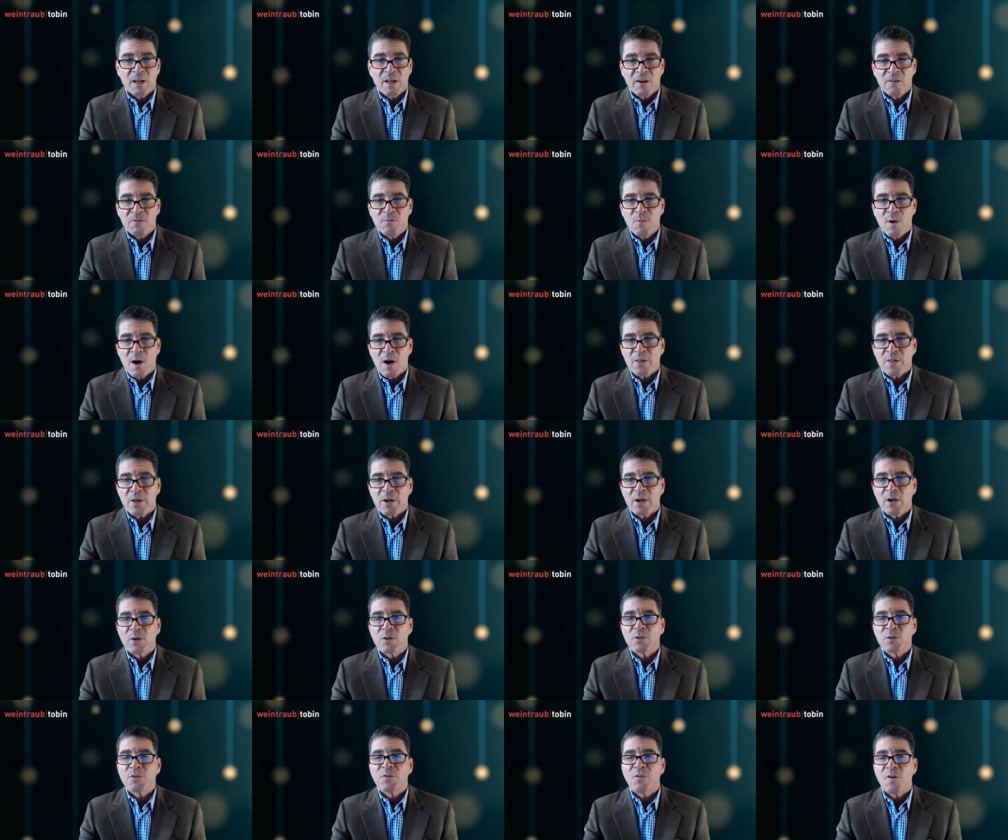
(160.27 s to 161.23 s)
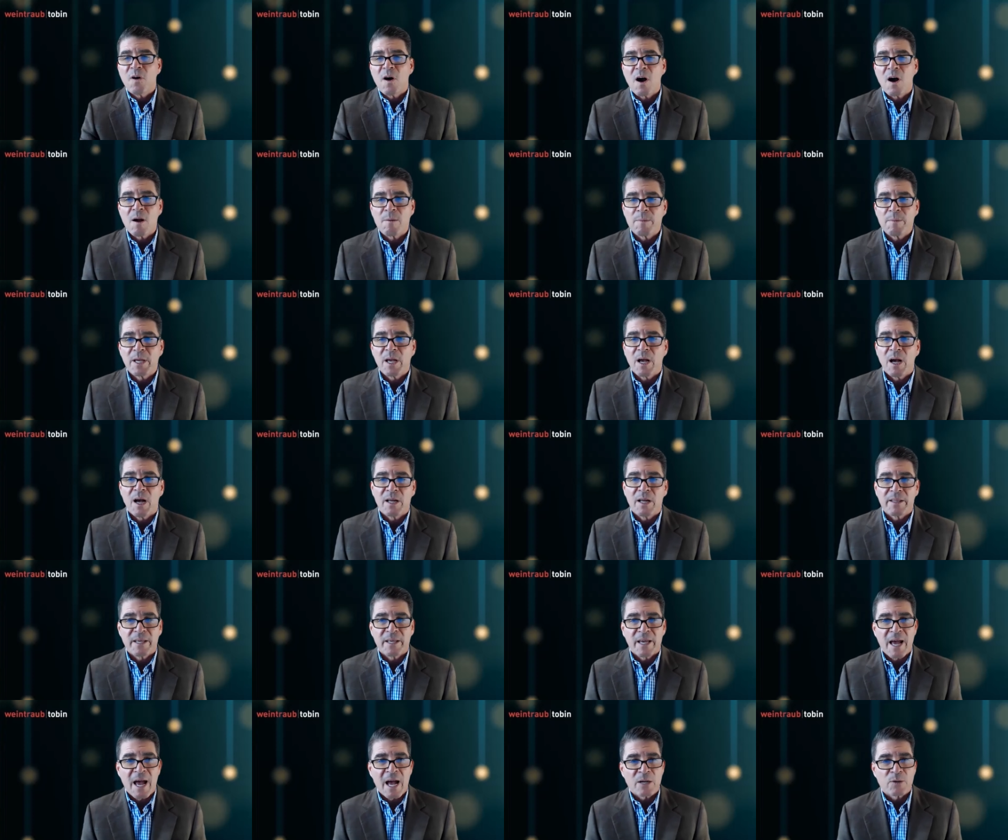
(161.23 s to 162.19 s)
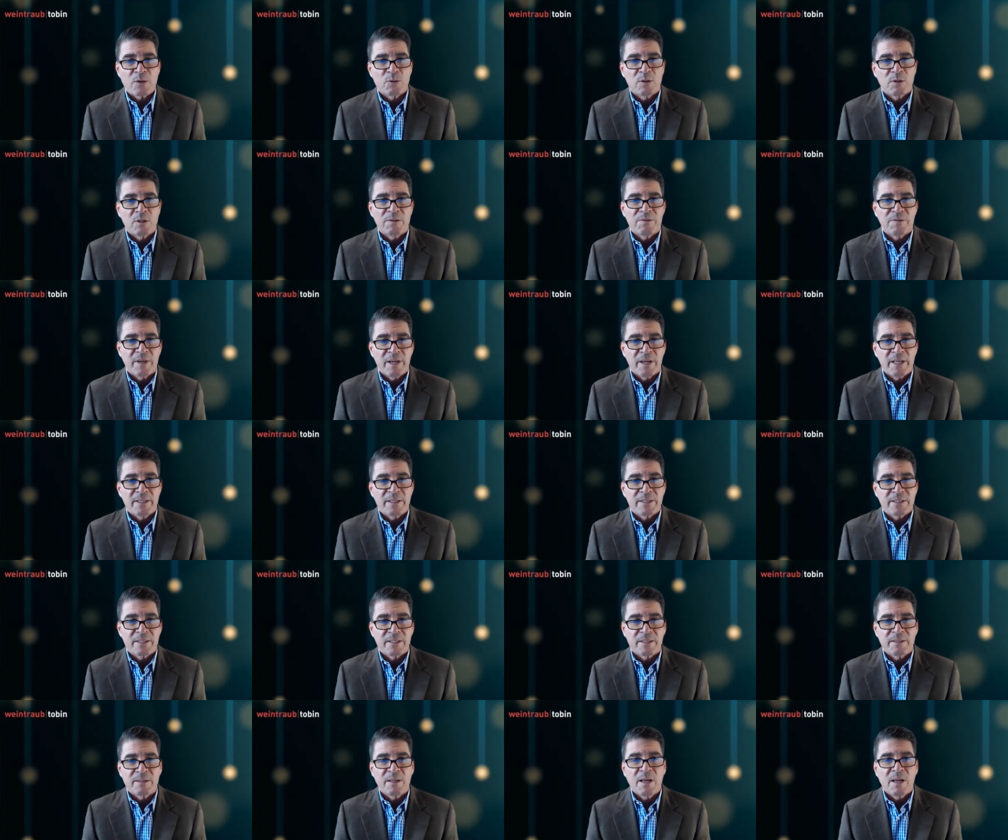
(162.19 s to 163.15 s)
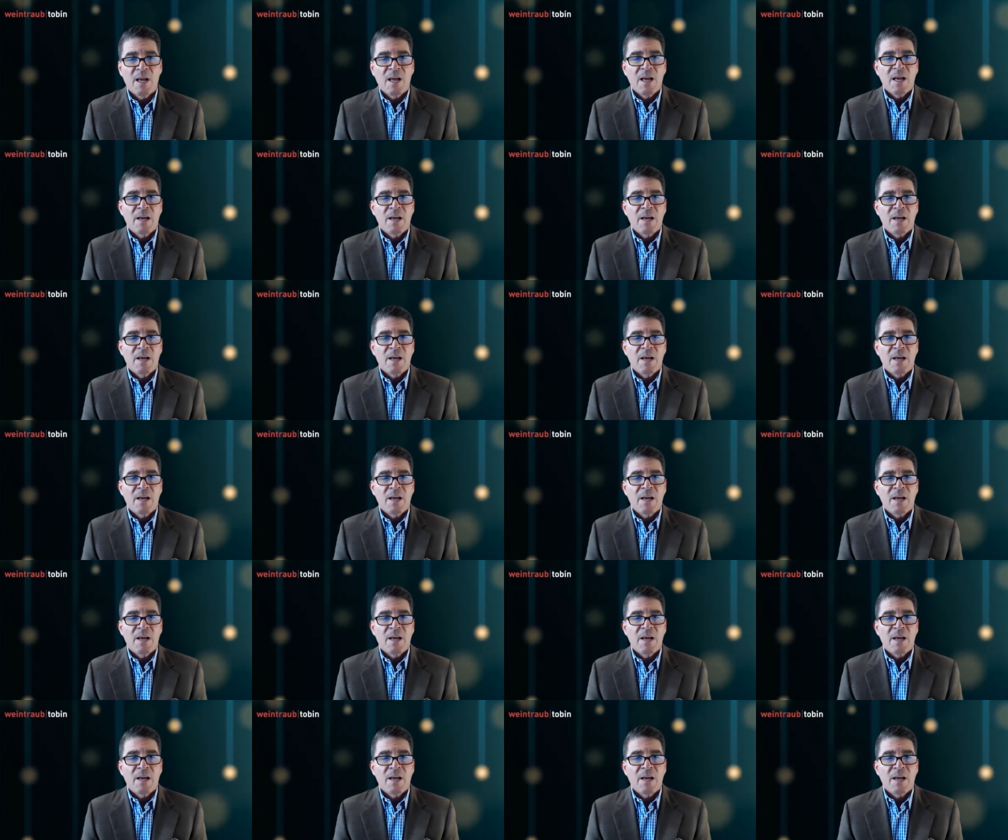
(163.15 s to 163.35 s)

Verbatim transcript: of Martha goes far beyond the actual events and